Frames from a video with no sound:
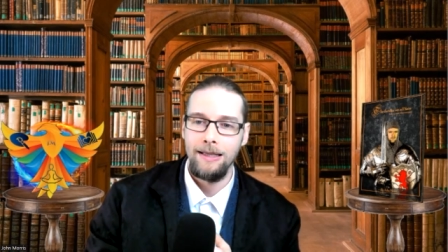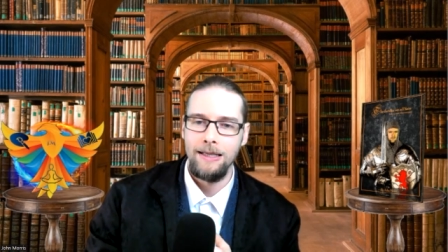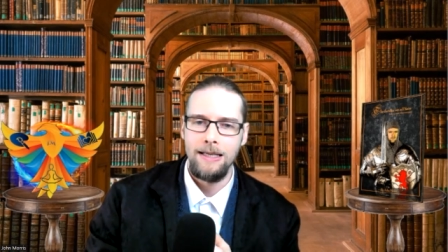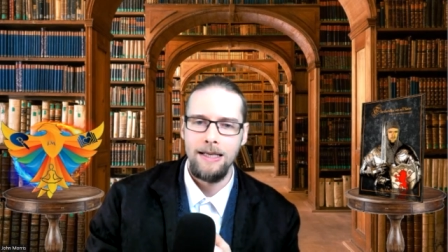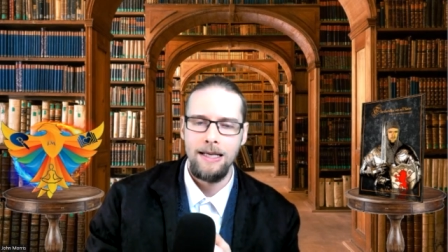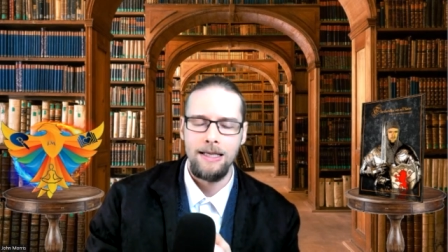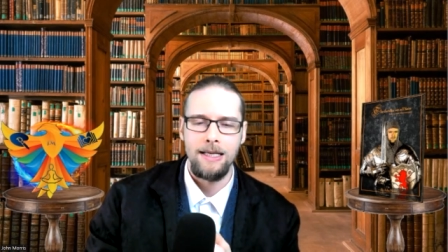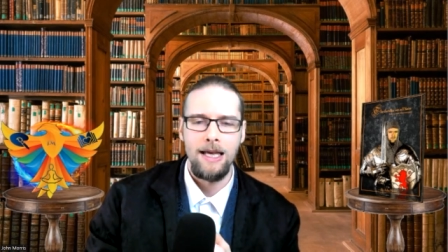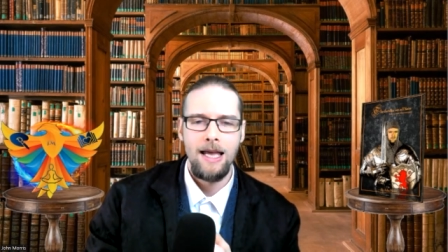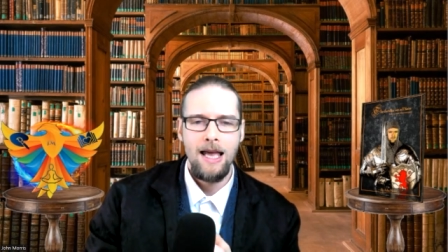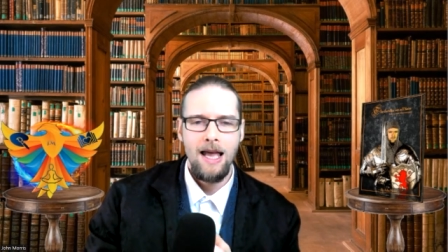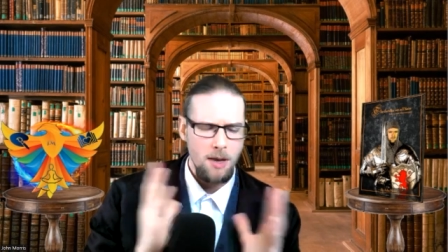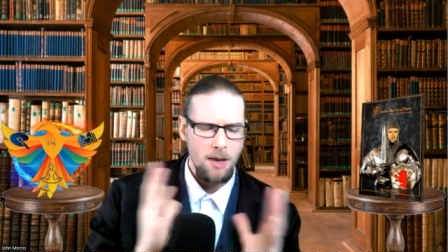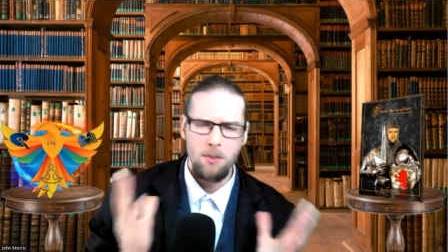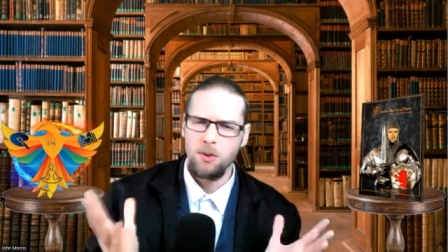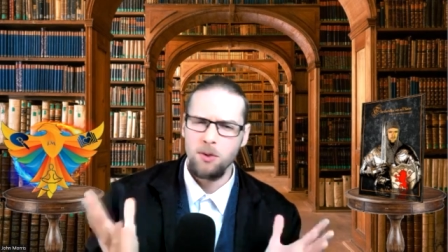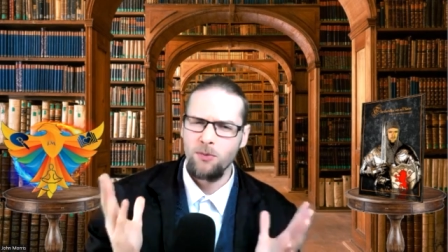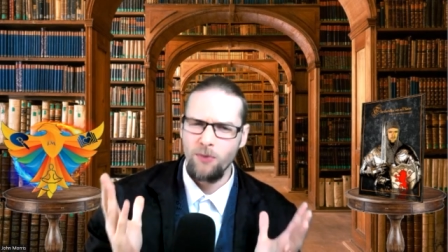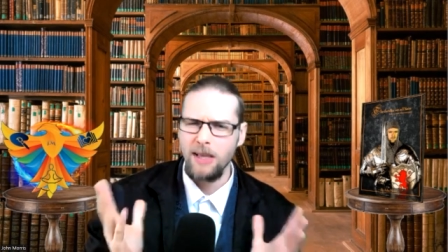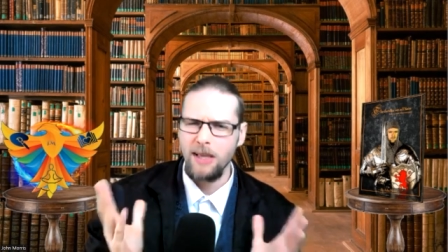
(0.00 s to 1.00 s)
he did it
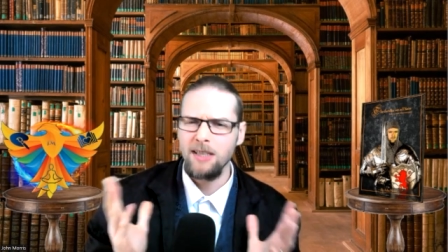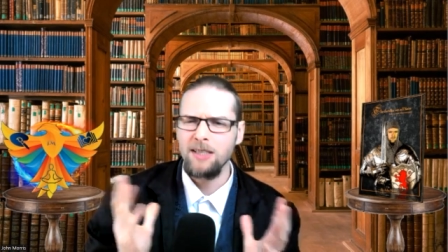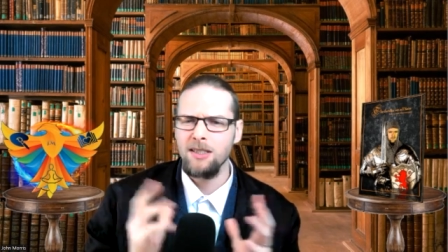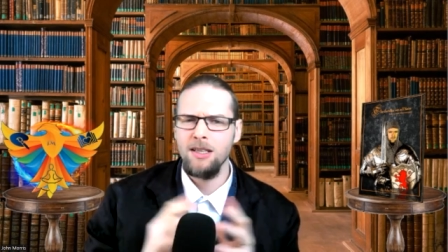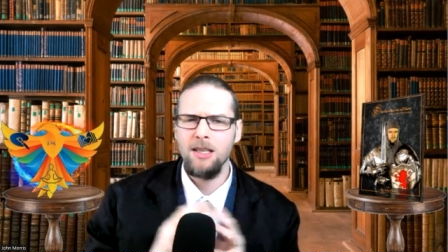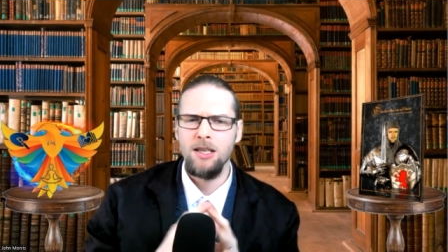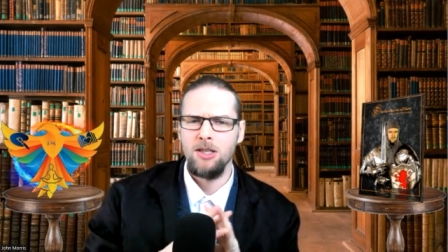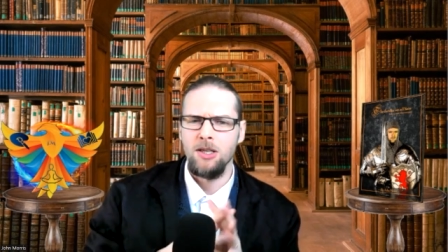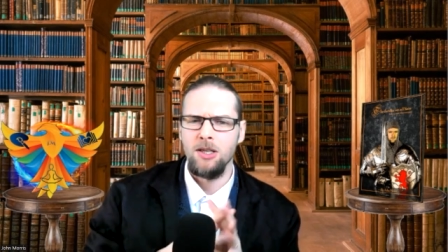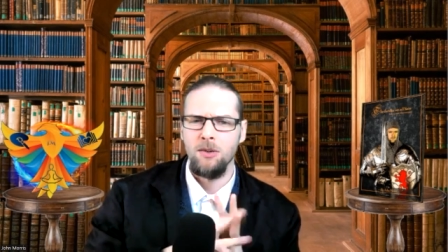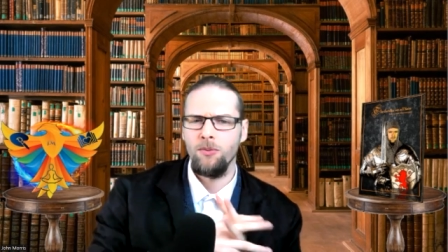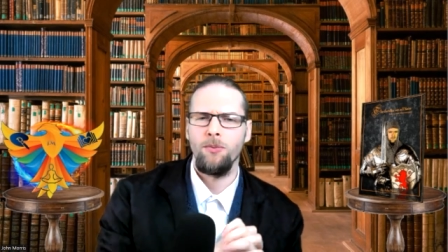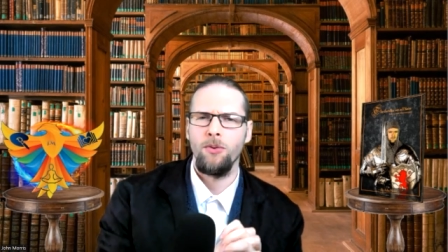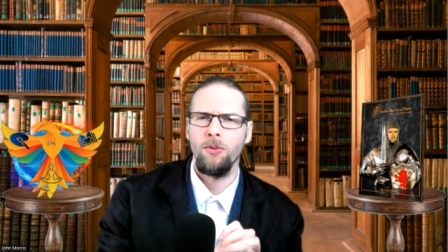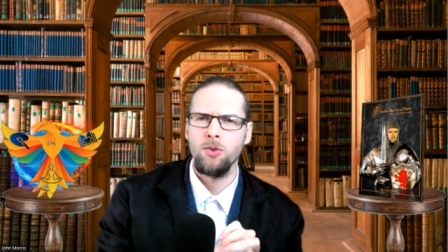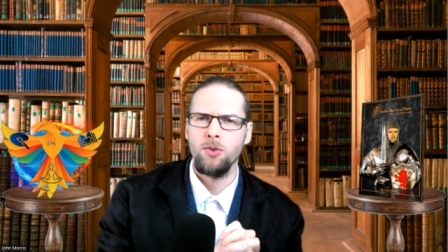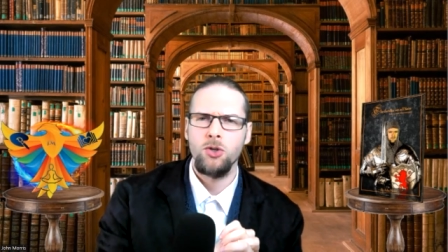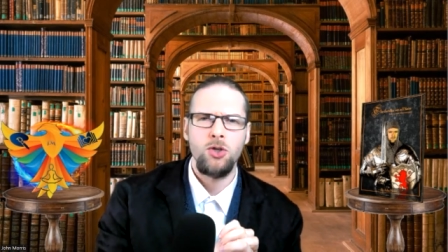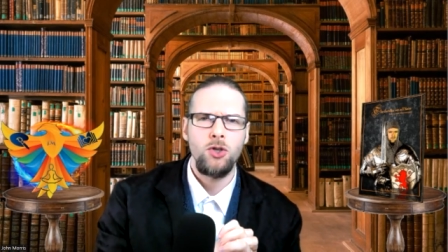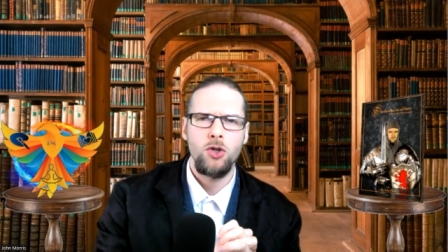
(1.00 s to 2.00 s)
was fascinating from
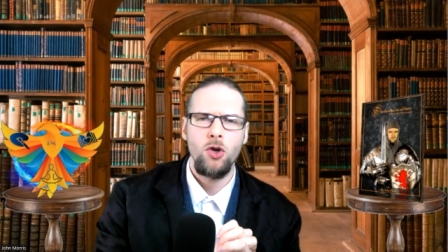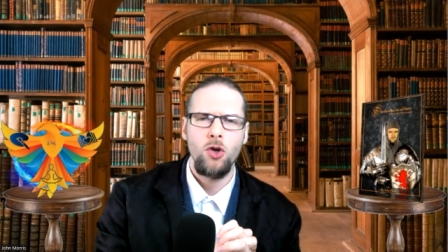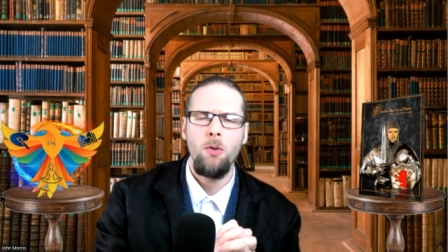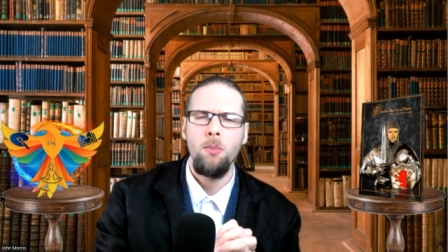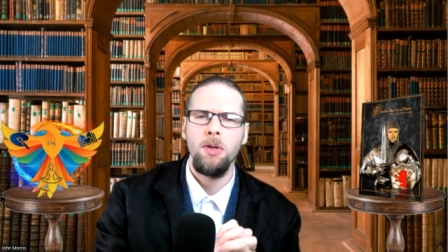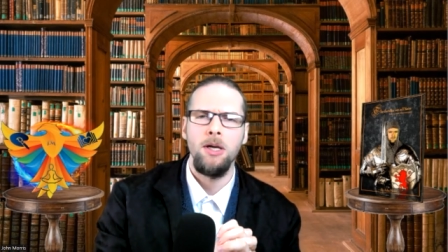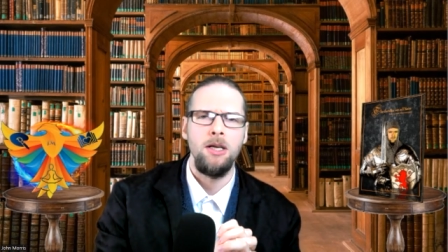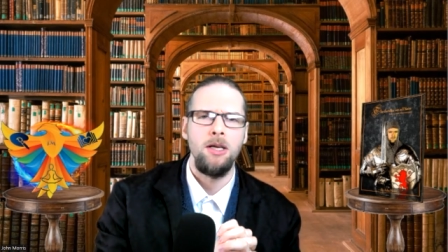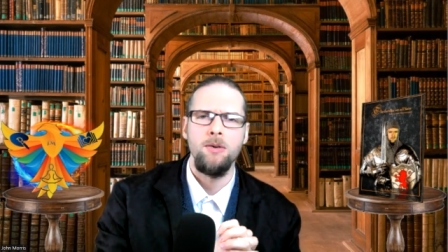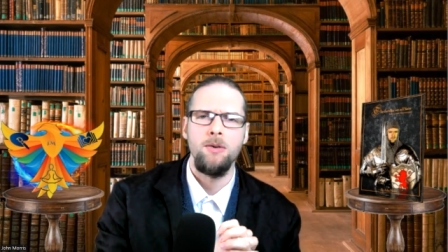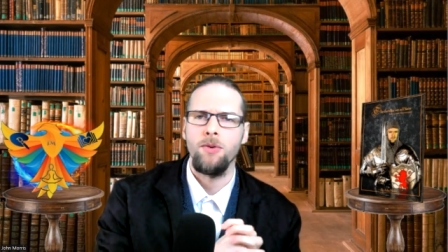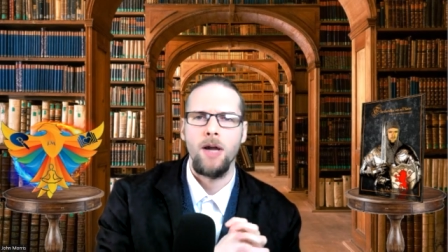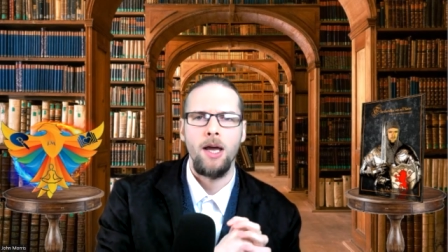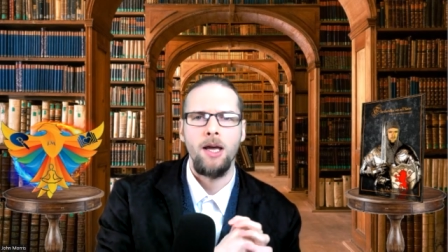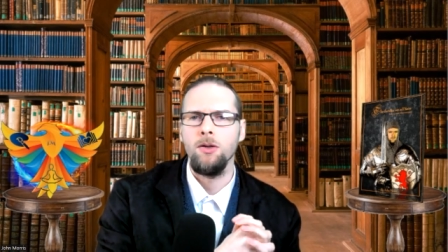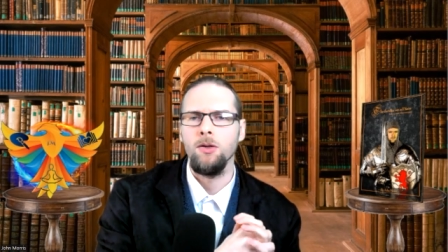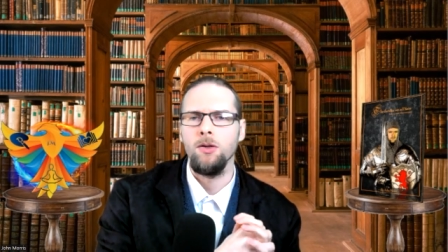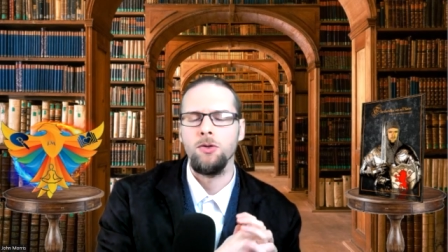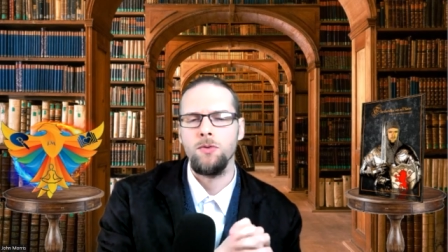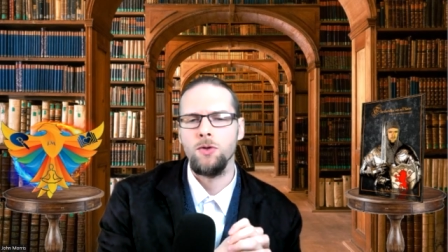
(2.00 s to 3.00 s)
so many different
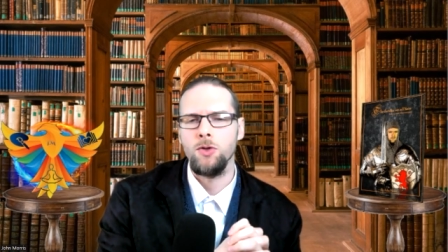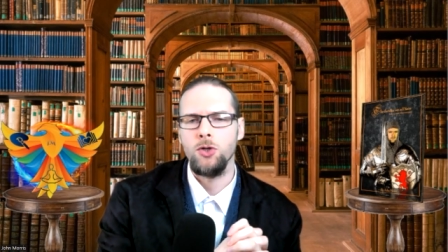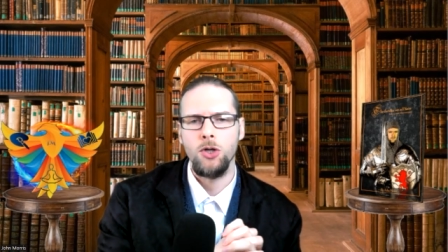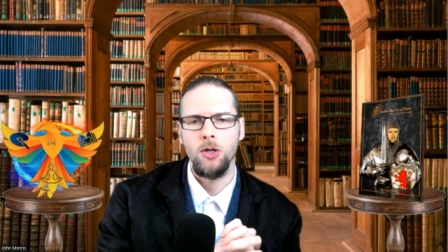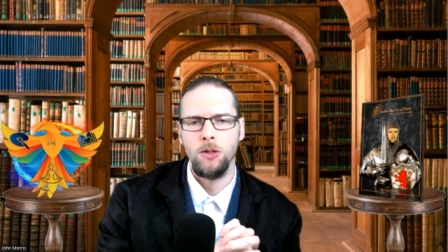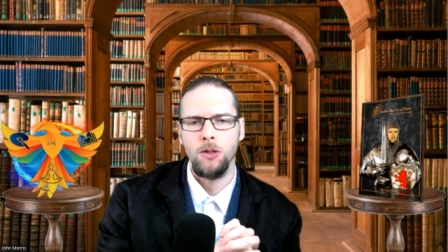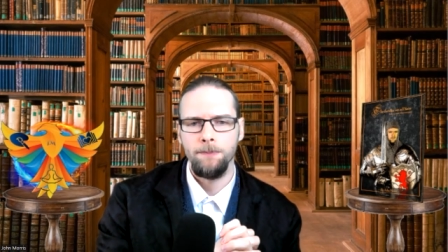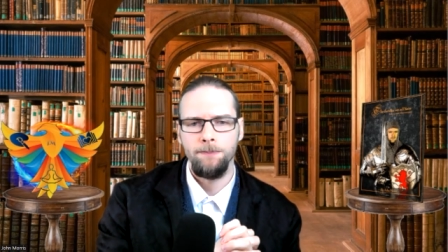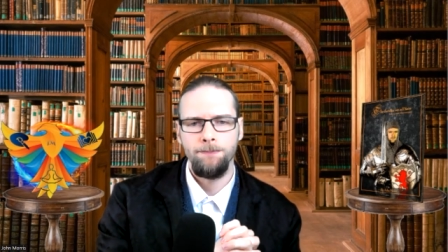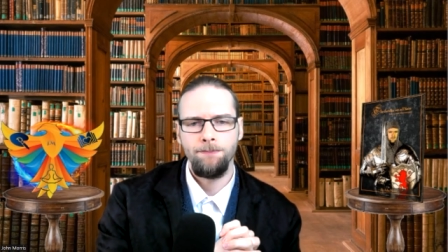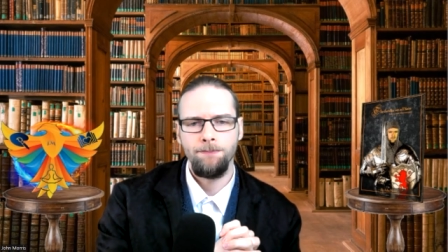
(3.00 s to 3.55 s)
angles for sure